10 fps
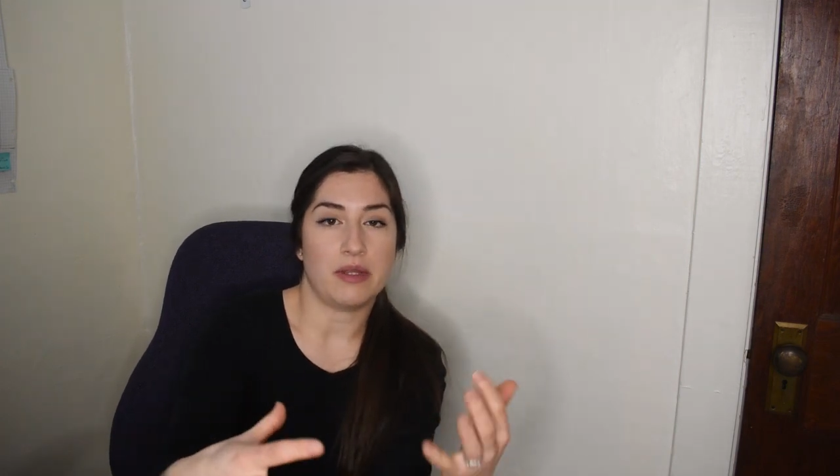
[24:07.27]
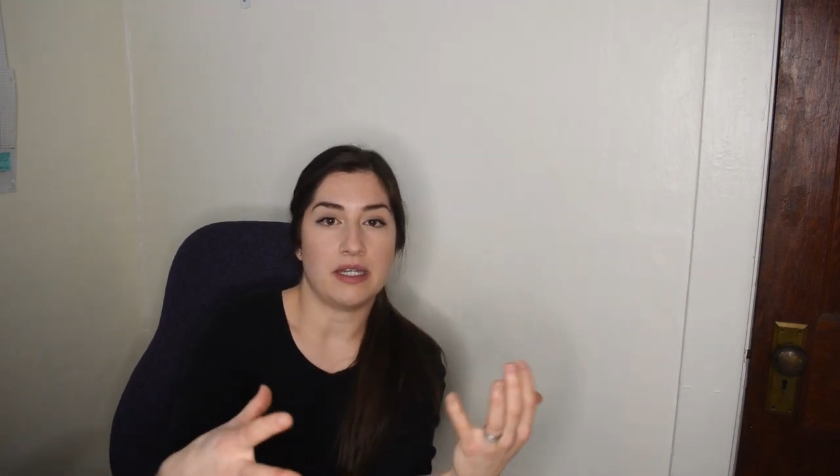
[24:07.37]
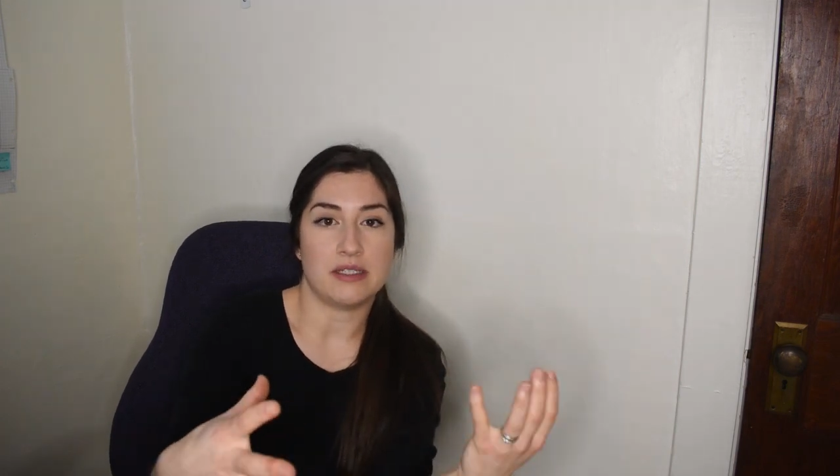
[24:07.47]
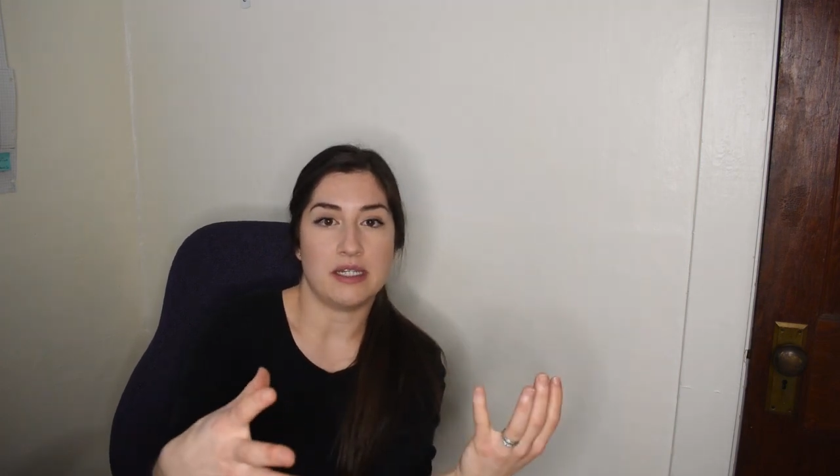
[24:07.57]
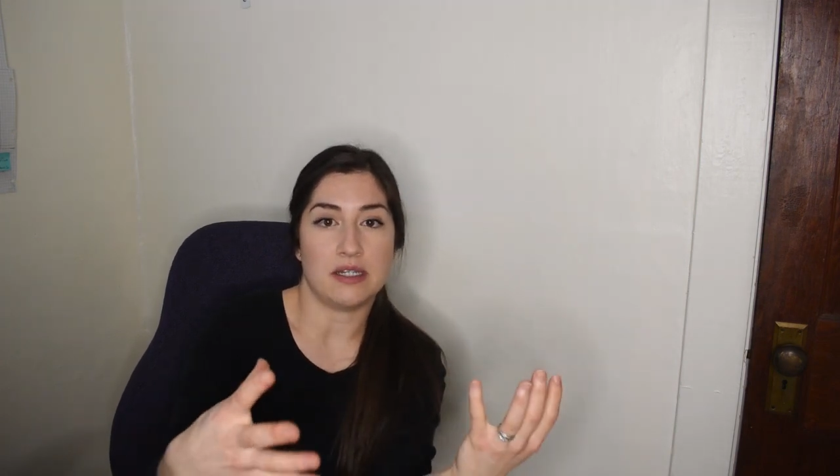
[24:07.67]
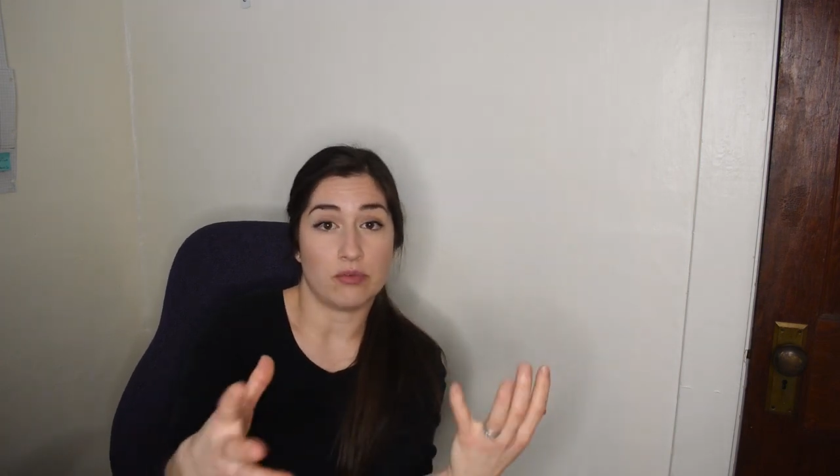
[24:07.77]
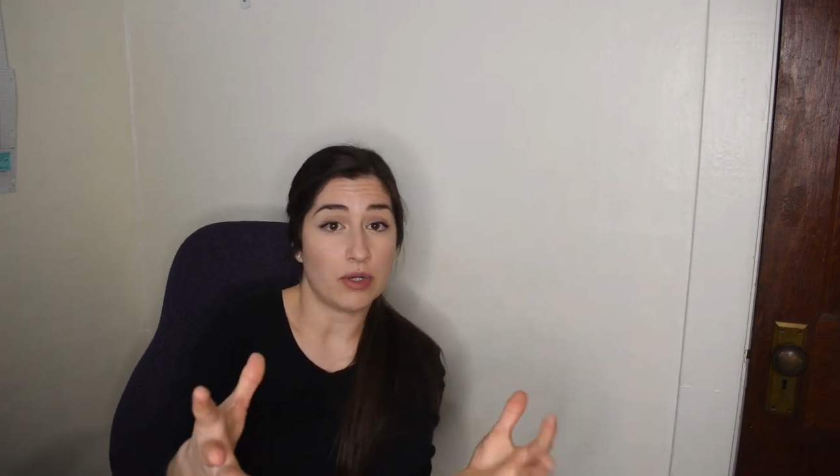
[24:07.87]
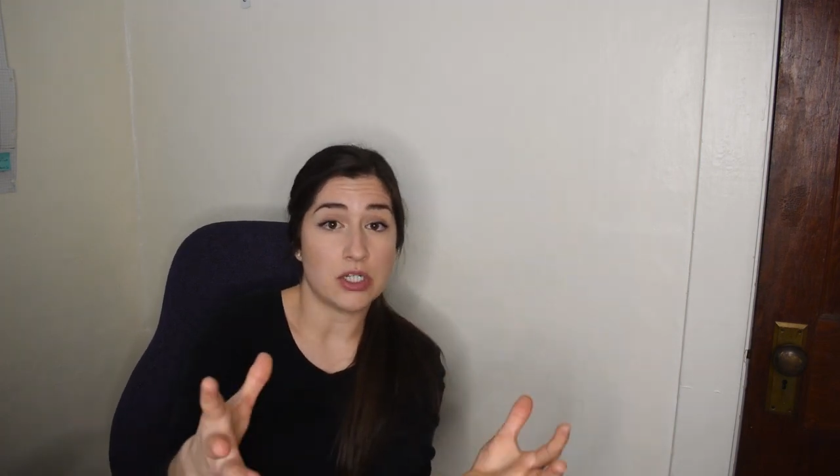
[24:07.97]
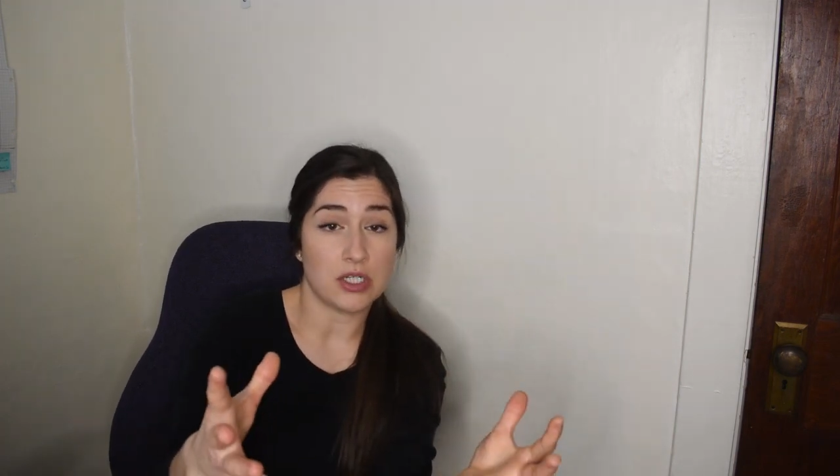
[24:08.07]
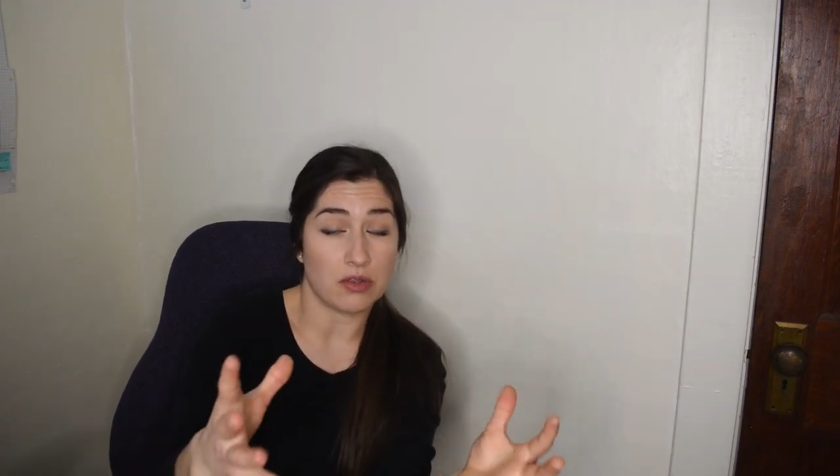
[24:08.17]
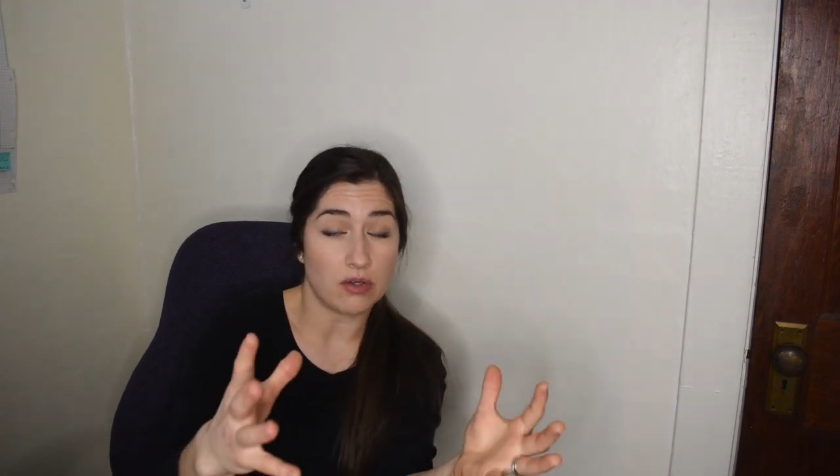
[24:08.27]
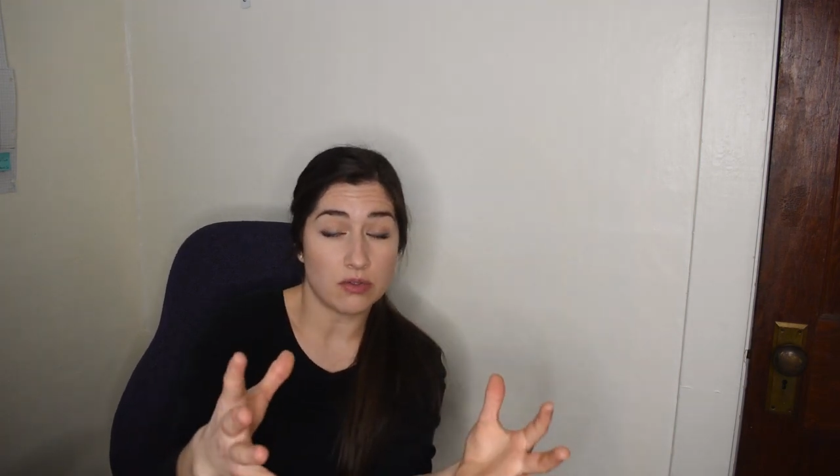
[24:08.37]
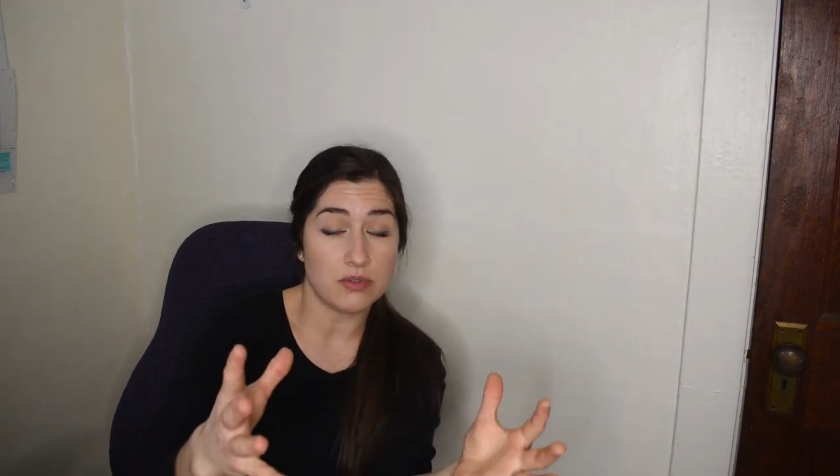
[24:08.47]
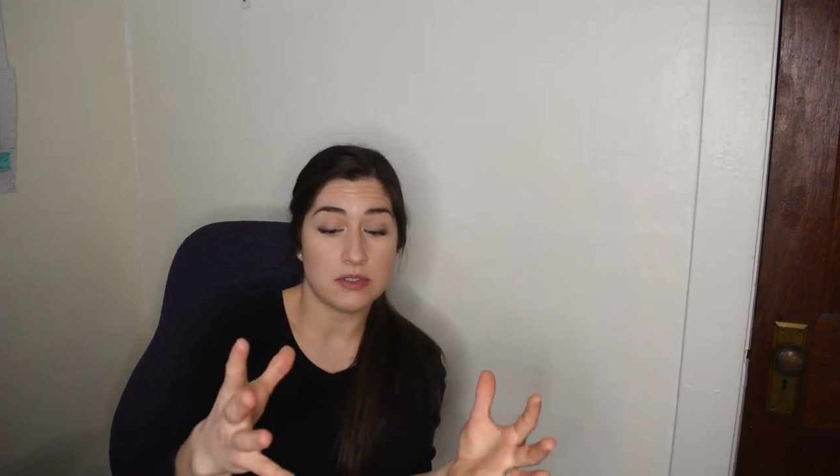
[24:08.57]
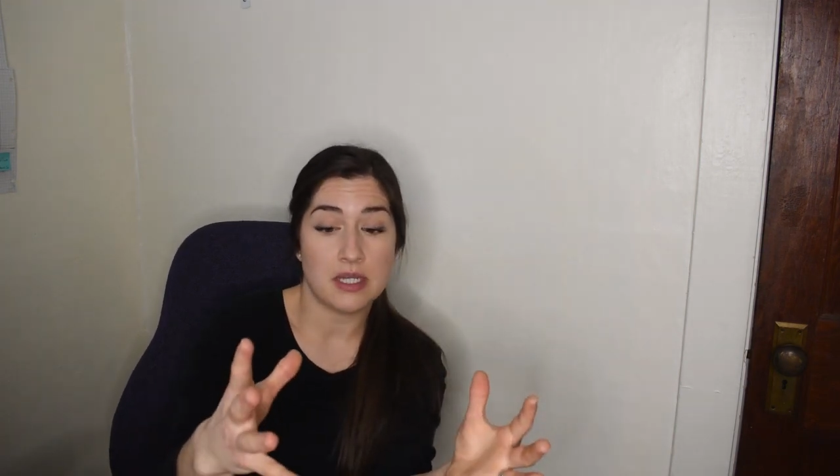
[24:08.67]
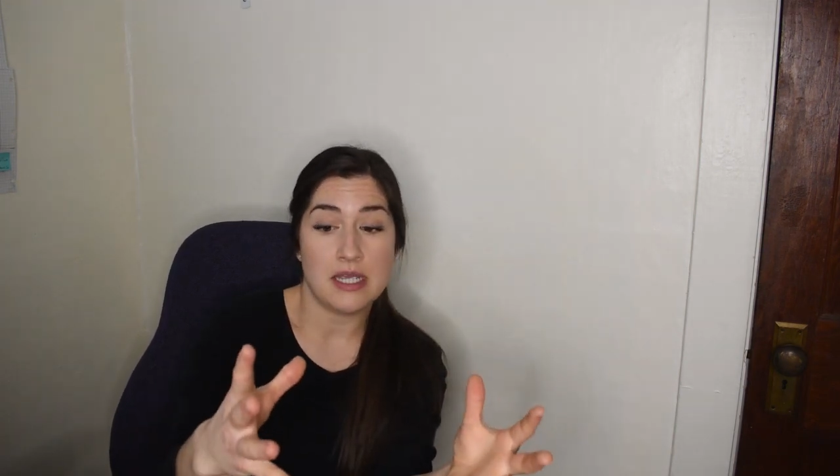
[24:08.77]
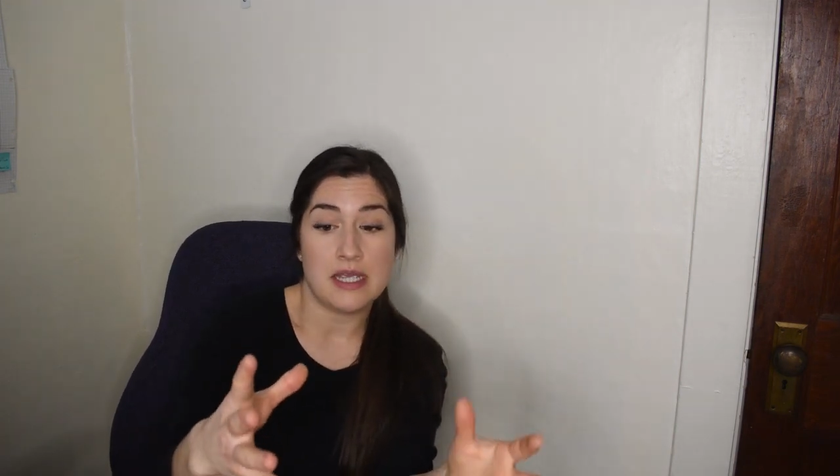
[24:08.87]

planting, and arranging those,